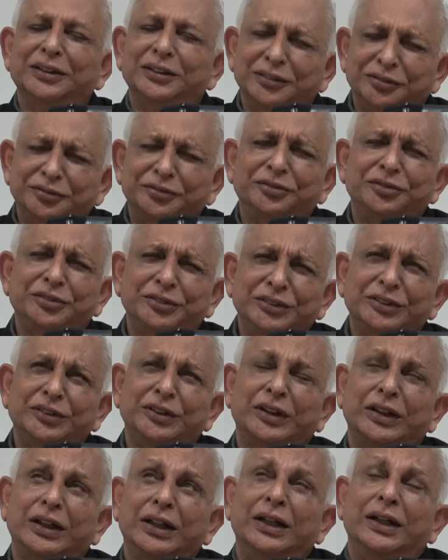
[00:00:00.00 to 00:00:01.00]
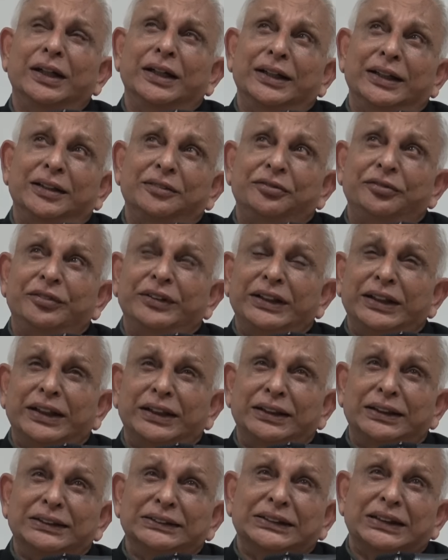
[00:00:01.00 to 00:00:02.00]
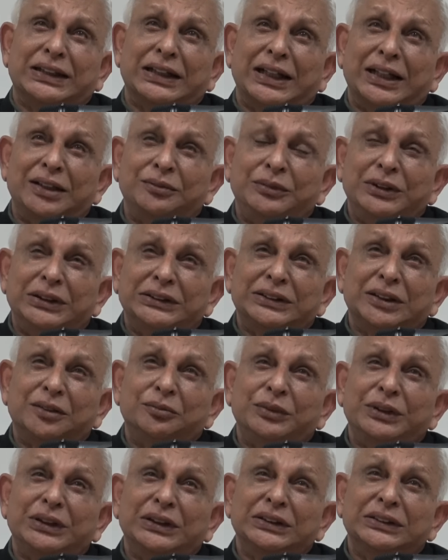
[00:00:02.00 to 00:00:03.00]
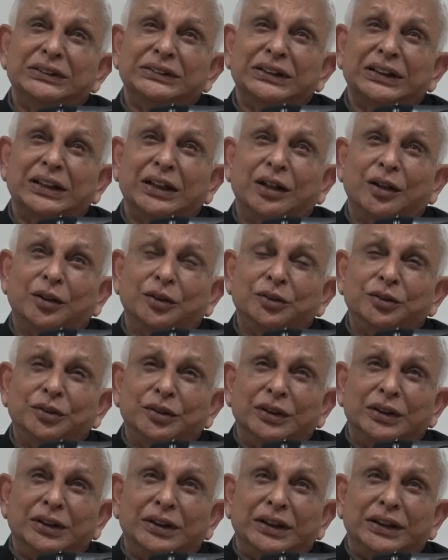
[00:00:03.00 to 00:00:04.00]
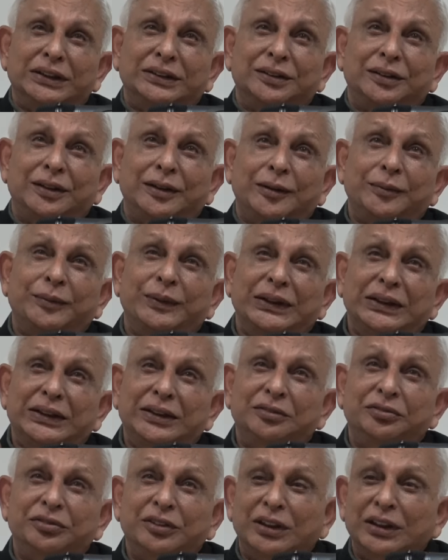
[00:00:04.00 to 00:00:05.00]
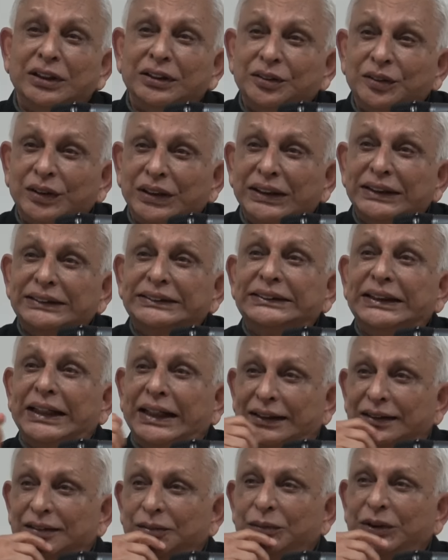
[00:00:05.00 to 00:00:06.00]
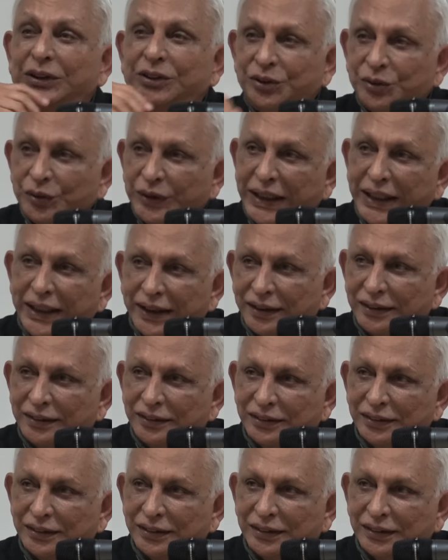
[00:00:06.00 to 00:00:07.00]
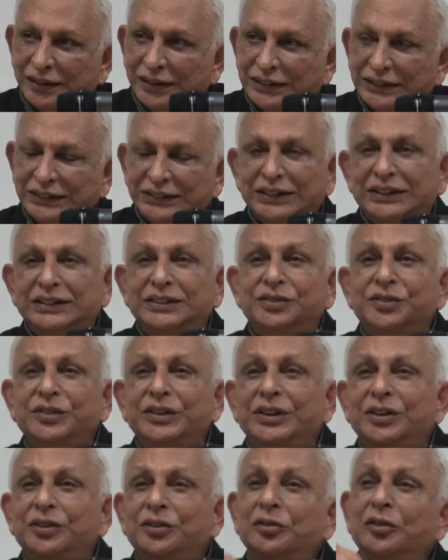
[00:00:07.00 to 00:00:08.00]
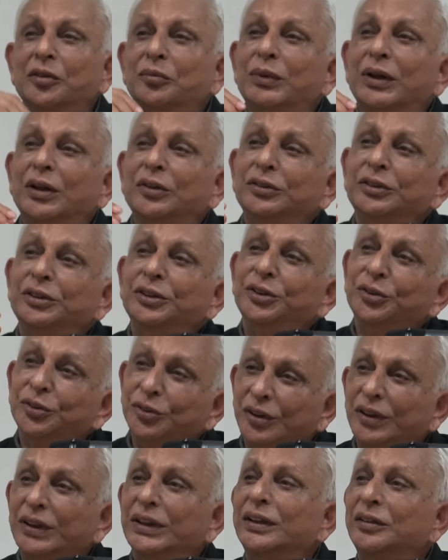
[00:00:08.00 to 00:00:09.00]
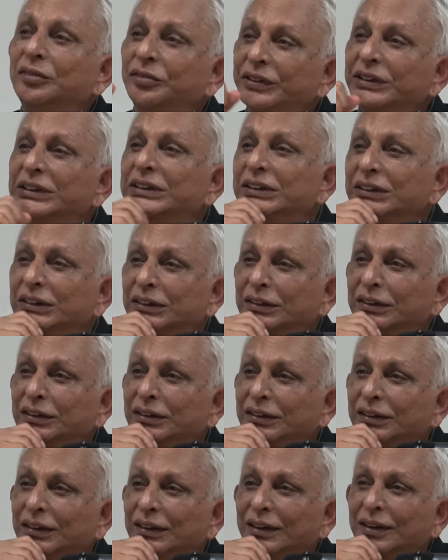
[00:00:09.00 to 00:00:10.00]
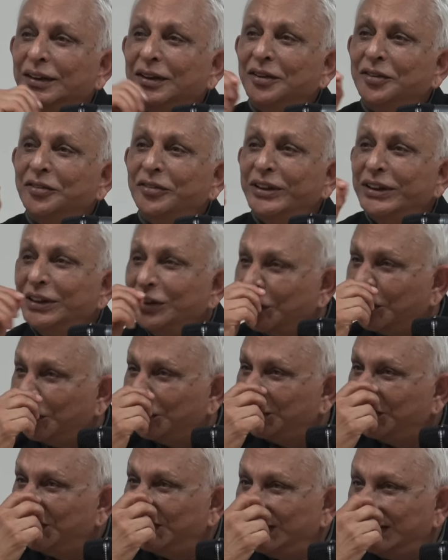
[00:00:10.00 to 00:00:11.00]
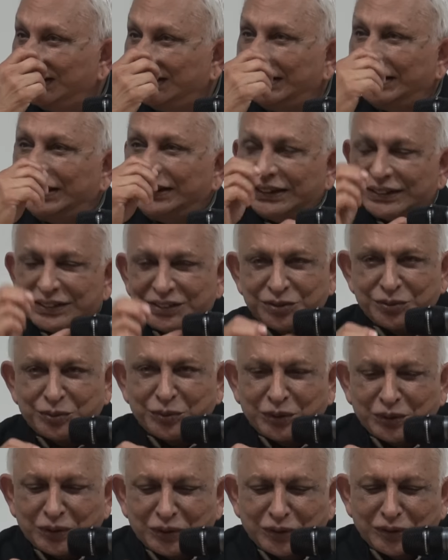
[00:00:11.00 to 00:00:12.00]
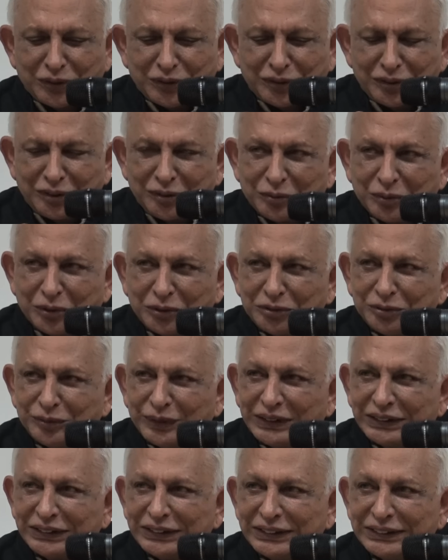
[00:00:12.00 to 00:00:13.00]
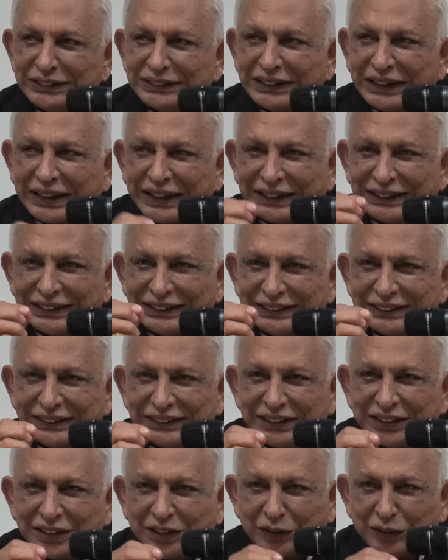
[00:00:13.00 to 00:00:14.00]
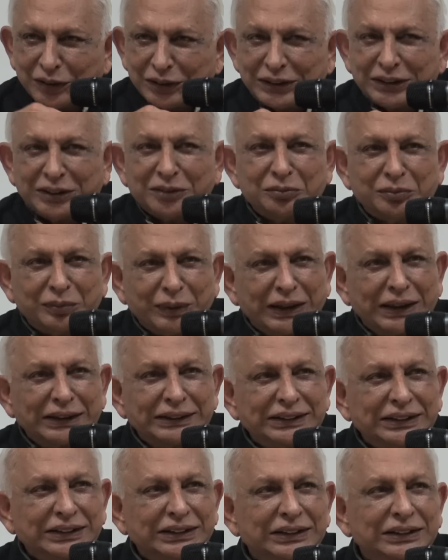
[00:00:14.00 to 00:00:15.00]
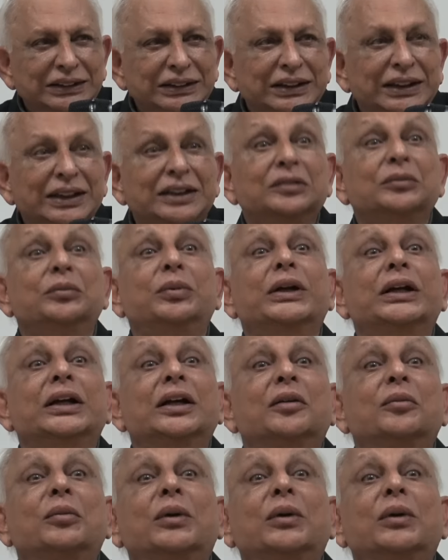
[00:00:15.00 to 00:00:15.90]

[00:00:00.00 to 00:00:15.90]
if we described it some years ago, it would have been difficult to understand. But today, since we know about nuclear fission, we know that a small movement inside the quantum particle can bring